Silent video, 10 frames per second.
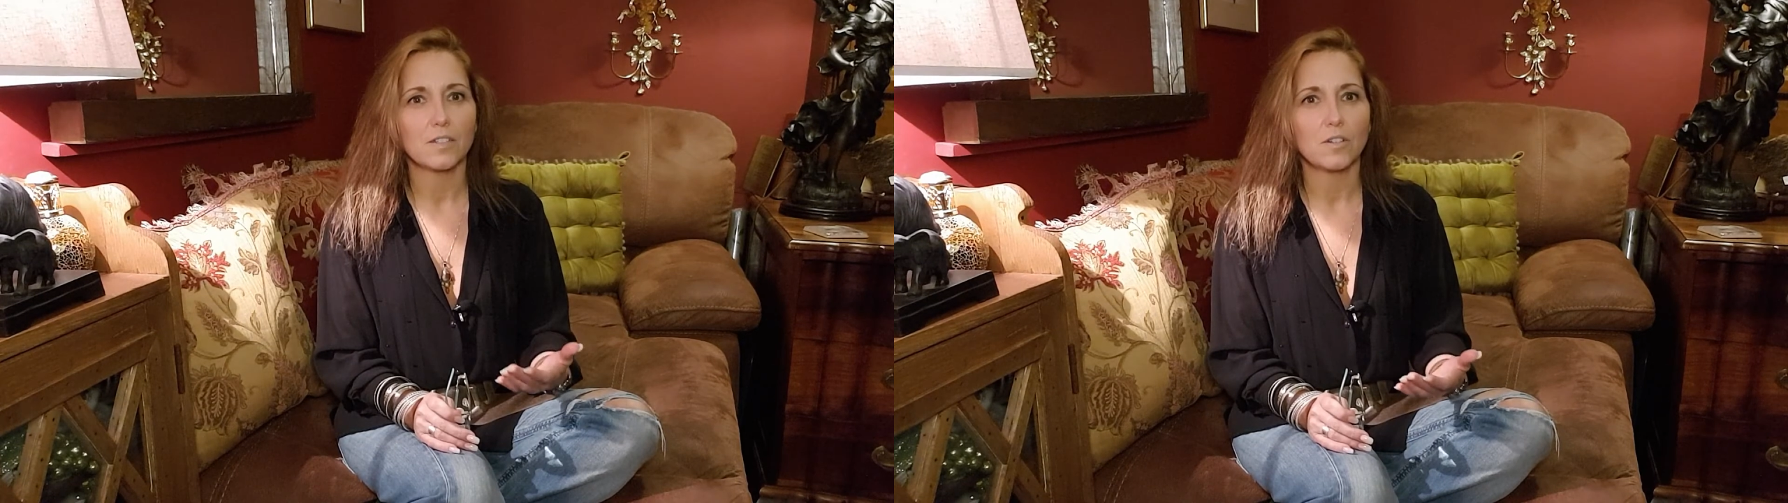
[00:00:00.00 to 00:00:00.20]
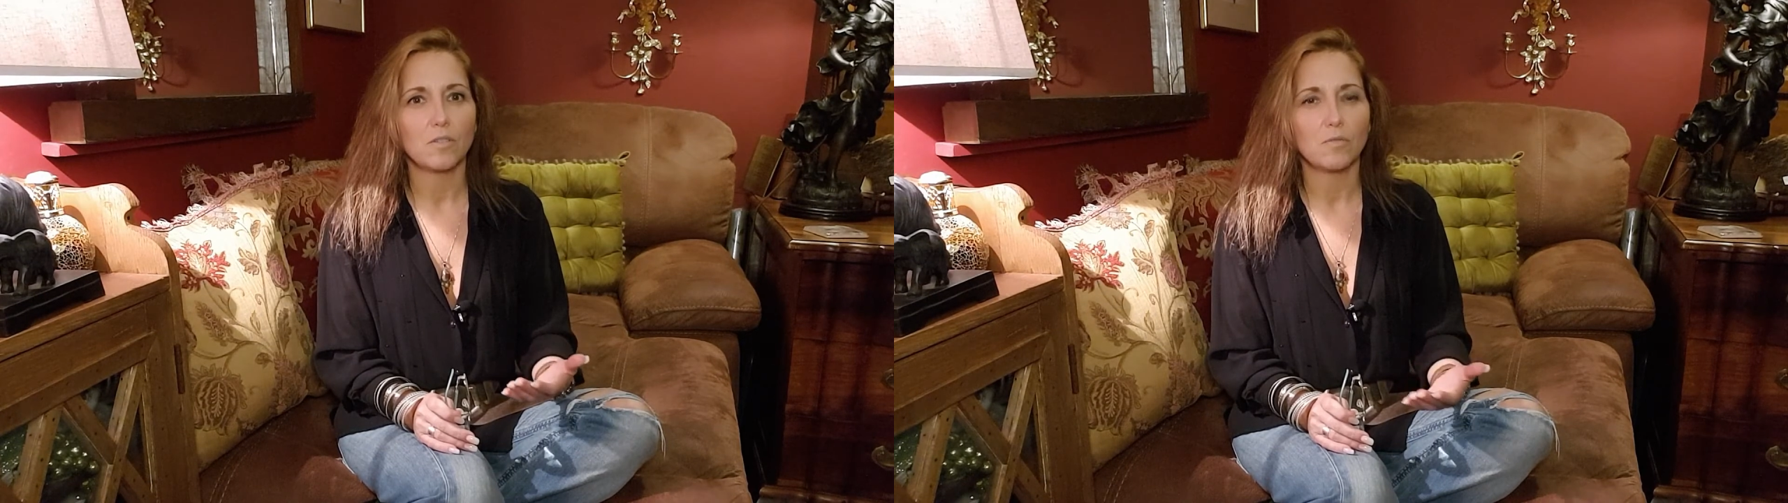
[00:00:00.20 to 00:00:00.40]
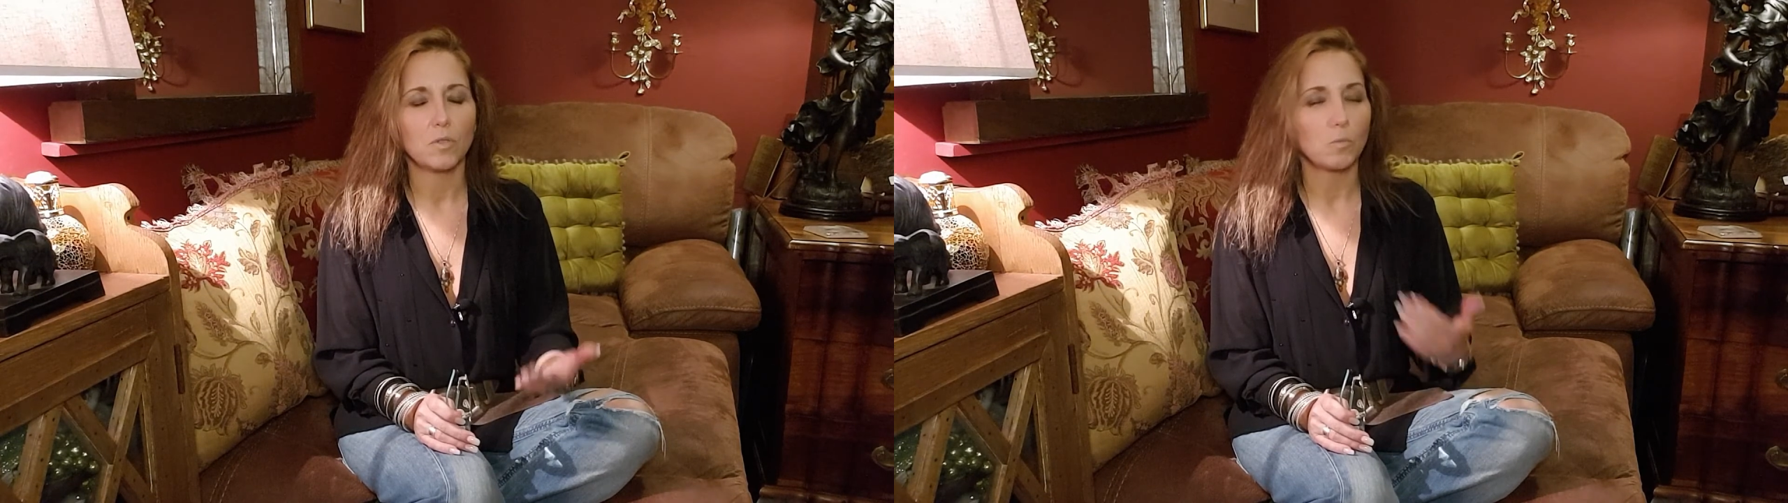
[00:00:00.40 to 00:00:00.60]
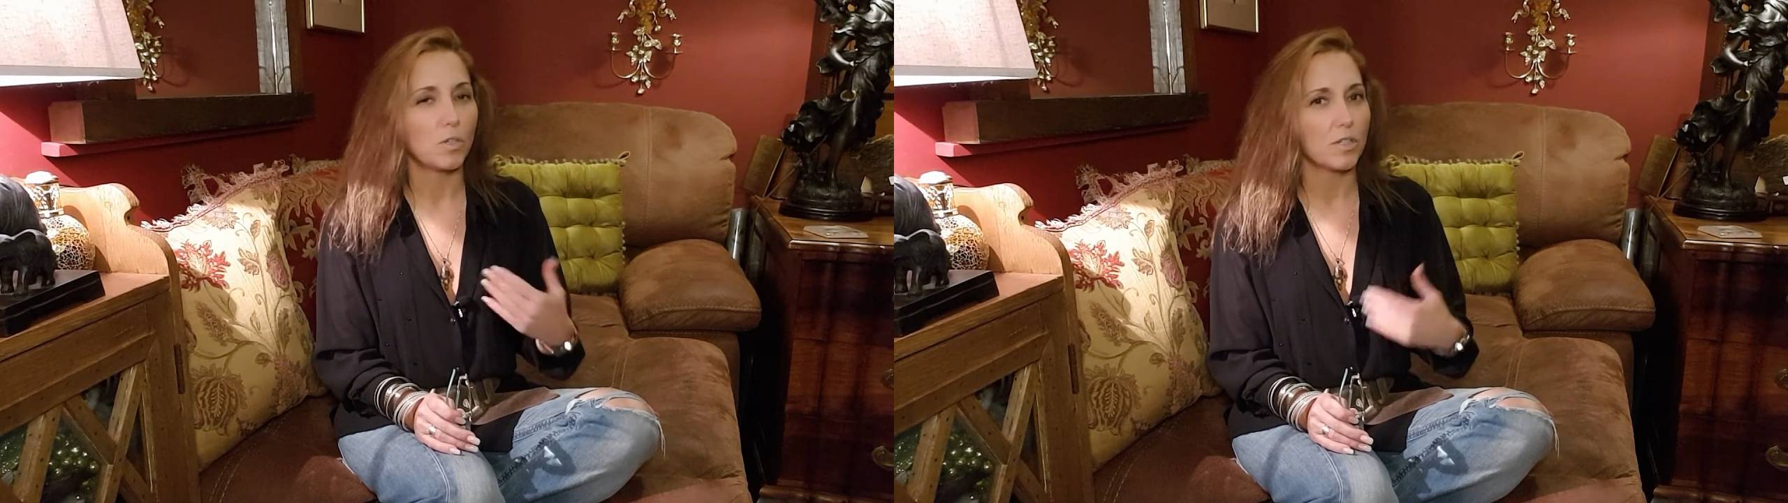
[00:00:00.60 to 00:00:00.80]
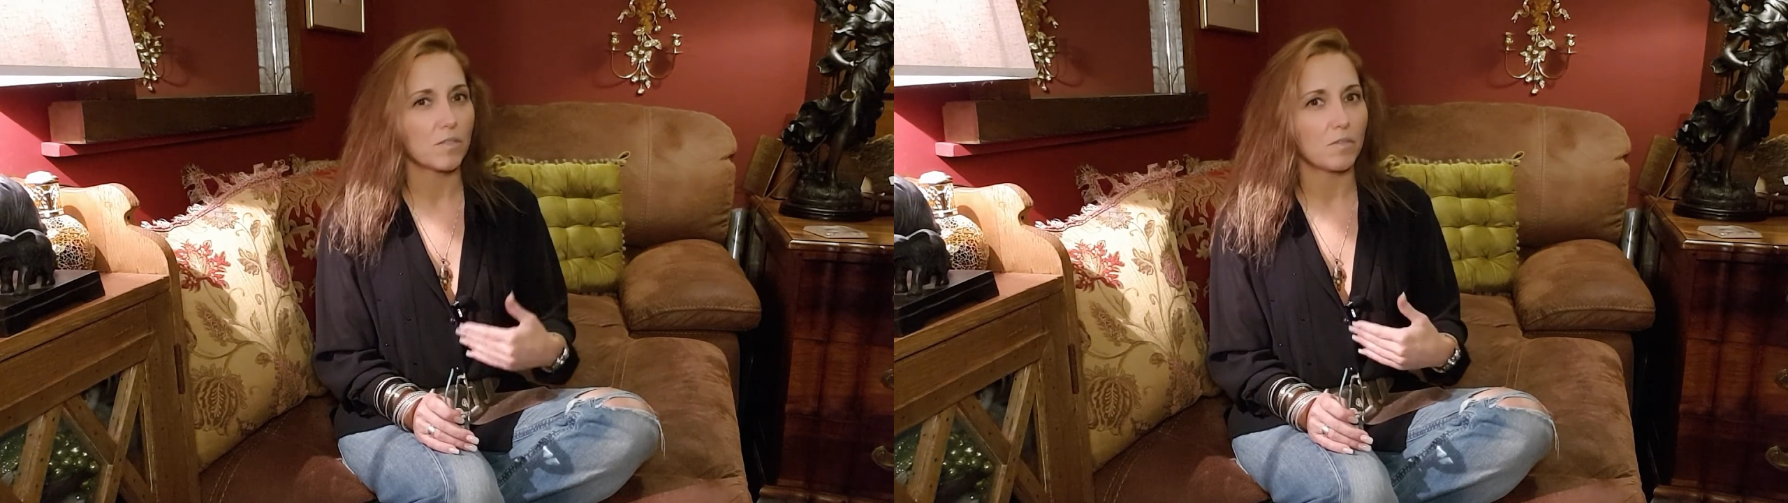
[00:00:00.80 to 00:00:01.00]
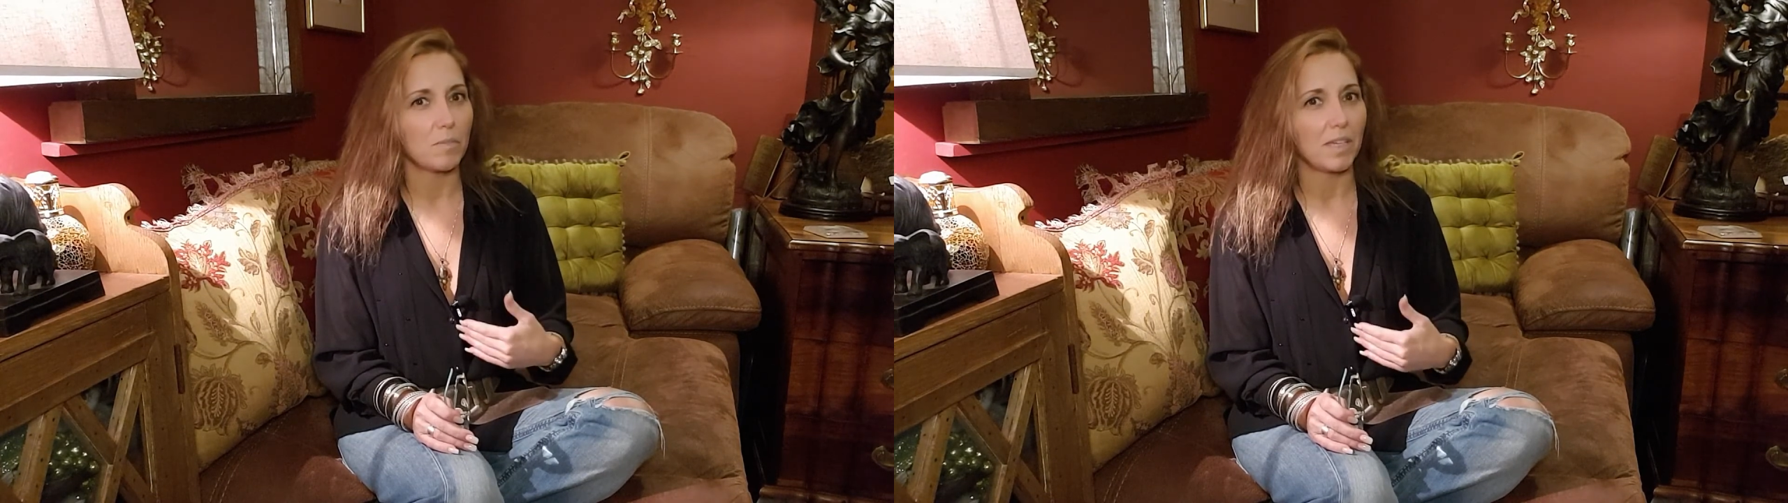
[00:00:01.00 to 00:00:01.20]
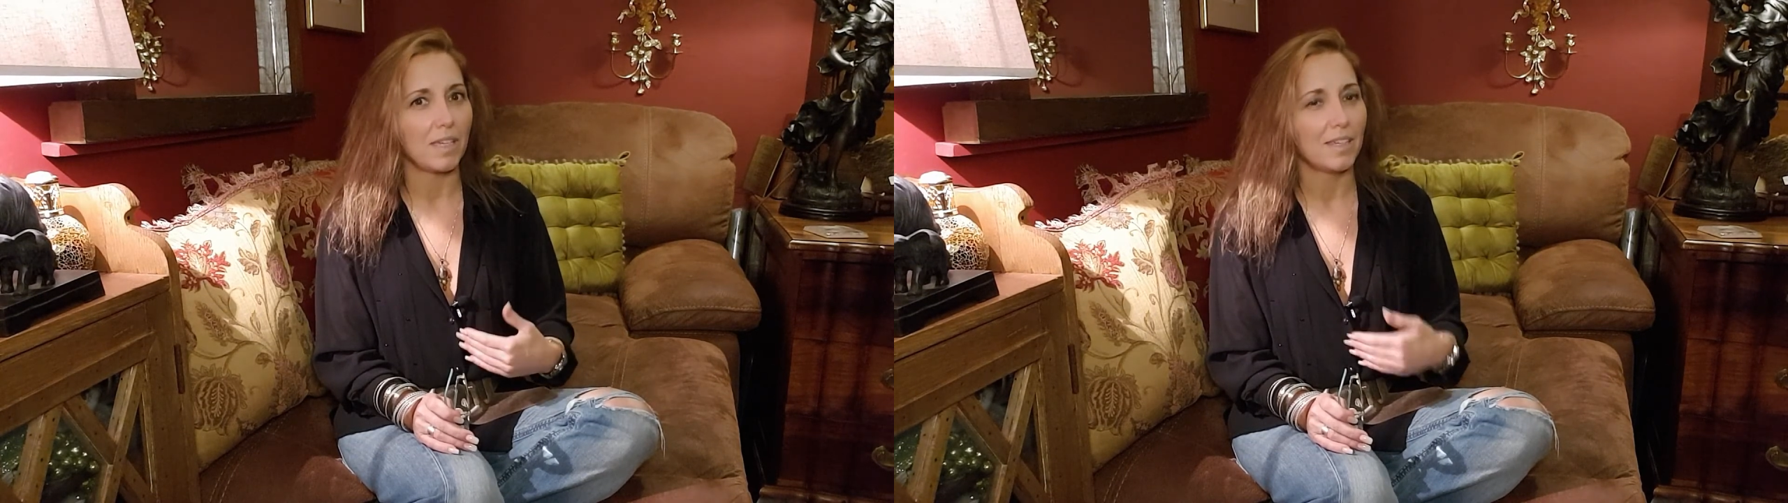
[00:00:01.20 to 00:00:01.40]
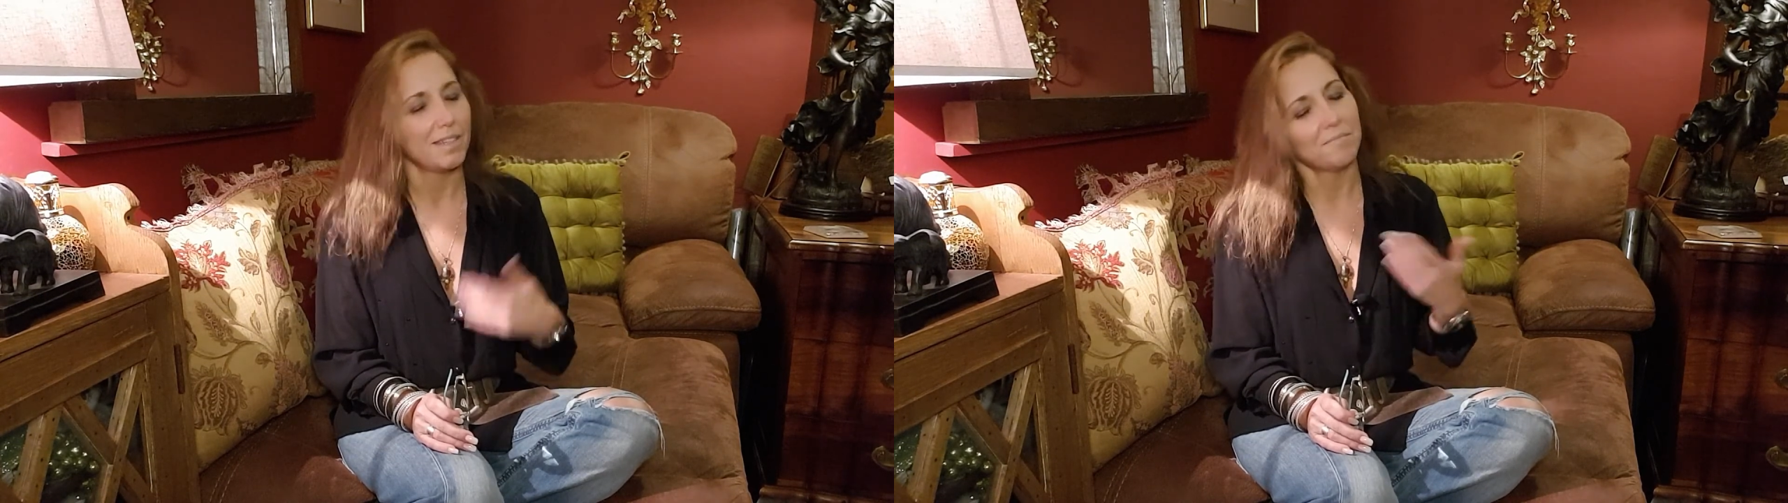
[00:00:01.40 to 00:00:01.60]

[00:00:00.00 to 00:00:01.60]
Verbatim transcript: of what works for me,